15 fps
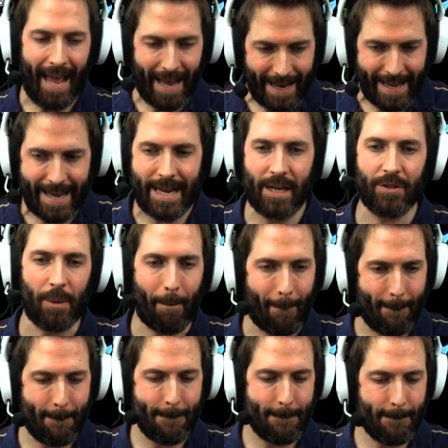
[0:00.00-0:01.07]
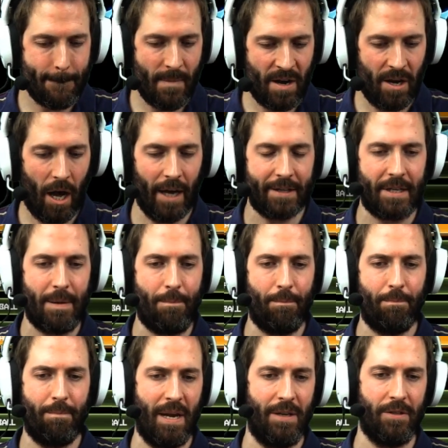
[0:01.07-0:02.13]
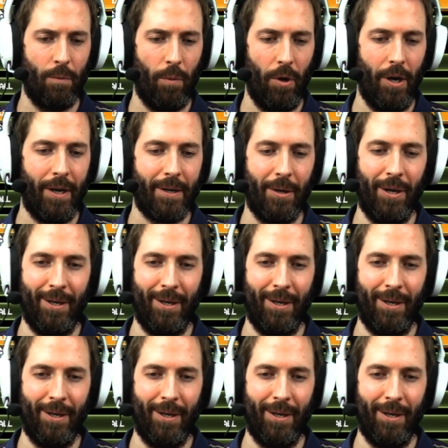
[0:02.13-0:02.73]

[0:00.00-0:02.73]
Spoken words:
He is a nasty piece of work.